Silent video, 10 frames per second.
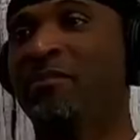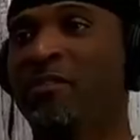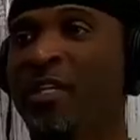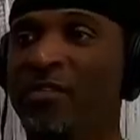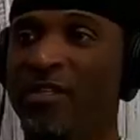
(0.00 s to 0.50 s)

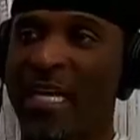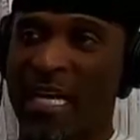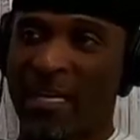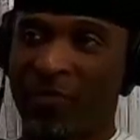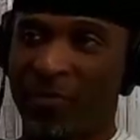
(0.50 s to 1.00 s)
involved in
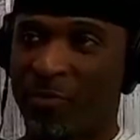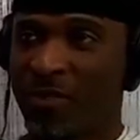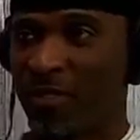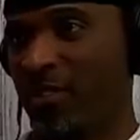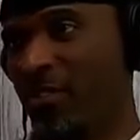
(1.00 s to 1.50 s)
after I'm
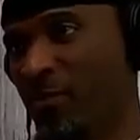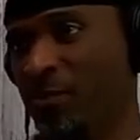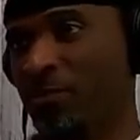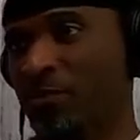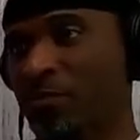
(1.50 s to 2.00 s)
done.
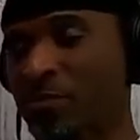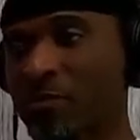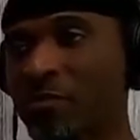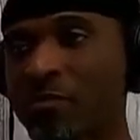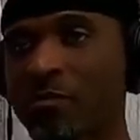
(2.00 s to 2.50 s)
Right.
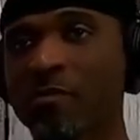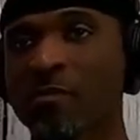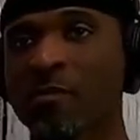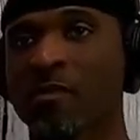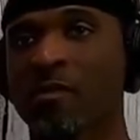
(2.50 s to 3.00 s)

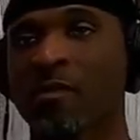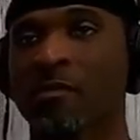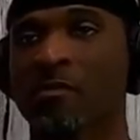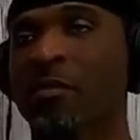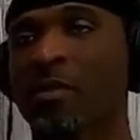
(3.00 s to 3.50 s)

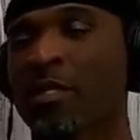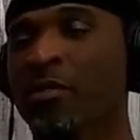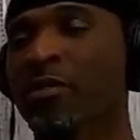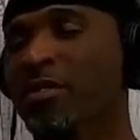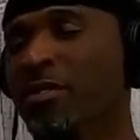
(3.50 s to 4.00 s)
People like,
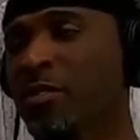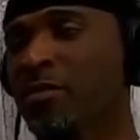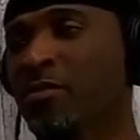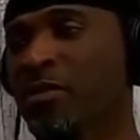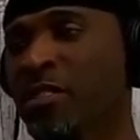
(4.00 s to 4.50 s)
you could have
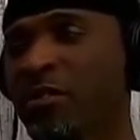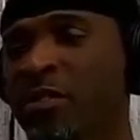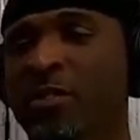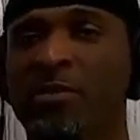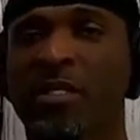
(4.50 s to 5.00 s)
talked on
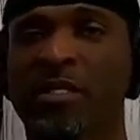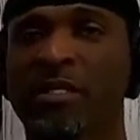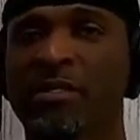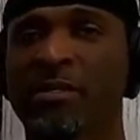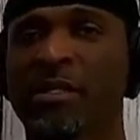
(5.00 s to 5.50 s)
TV or
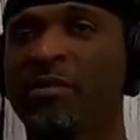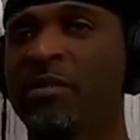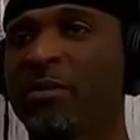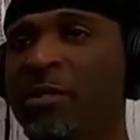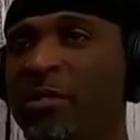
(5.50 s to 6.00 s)
broadcast. Or whatever.
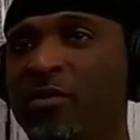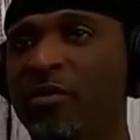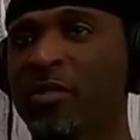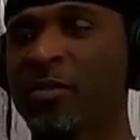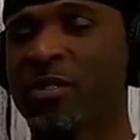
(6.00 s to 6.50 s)
I mean, you're
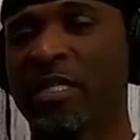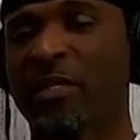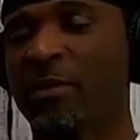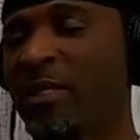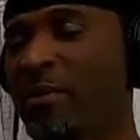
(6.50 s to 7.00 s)
so good with the
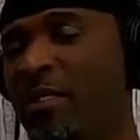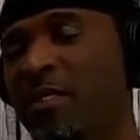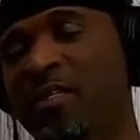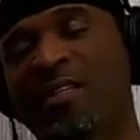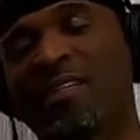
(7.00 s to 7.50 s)
camera. Blah, blah.
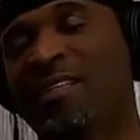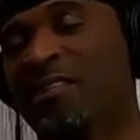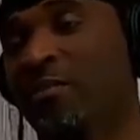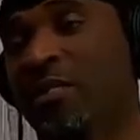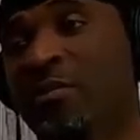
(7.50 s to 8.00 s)

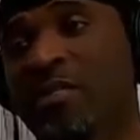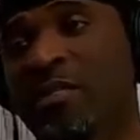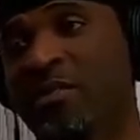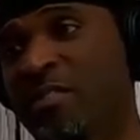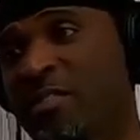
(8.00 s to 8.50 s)
say, when I'm
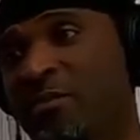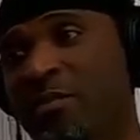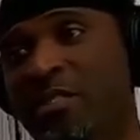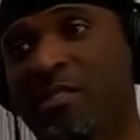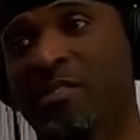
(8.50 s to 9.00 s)
done with this, I'm
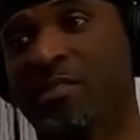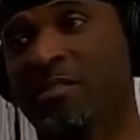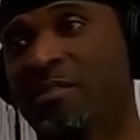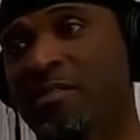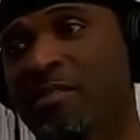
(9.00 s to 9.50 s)
done.
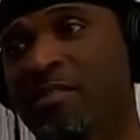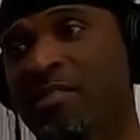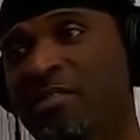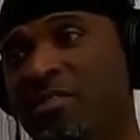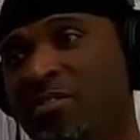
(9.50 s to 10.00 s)
Yeah.
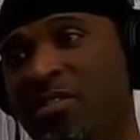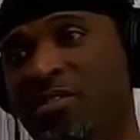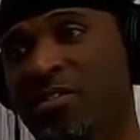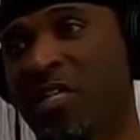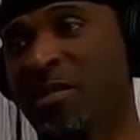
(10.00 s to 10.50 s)
This is
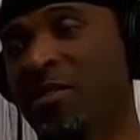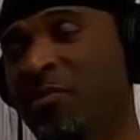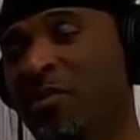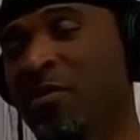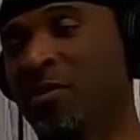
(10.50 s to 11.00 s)
just a job.
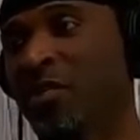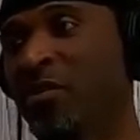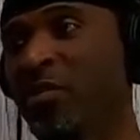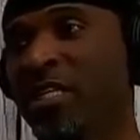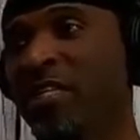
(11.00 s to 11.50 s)
People call me, oh,
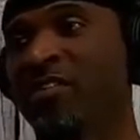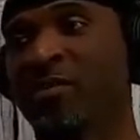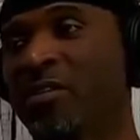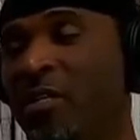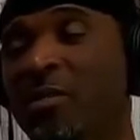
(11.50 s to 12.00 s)
you the
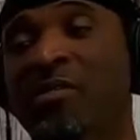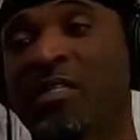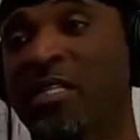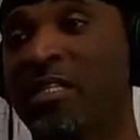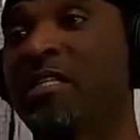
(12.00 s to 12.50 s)
NFL? But no, I'm
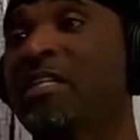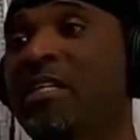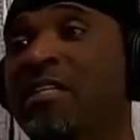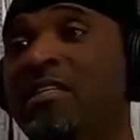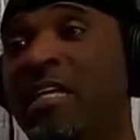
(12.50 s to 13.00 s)
Clint.
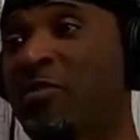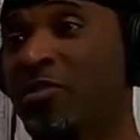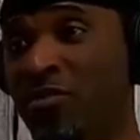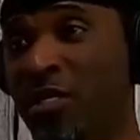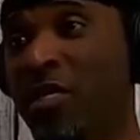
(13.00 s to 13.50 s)
That
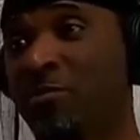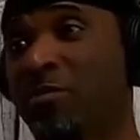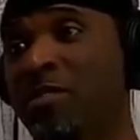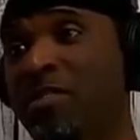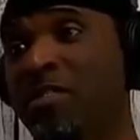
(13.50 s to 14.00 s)
was a job.
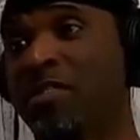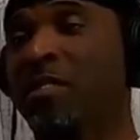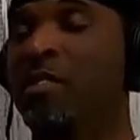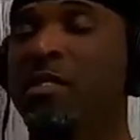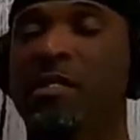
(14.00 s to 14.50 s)
Yeah.
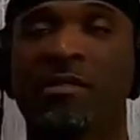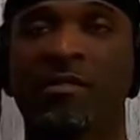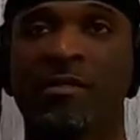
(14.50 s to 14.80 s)
Uh,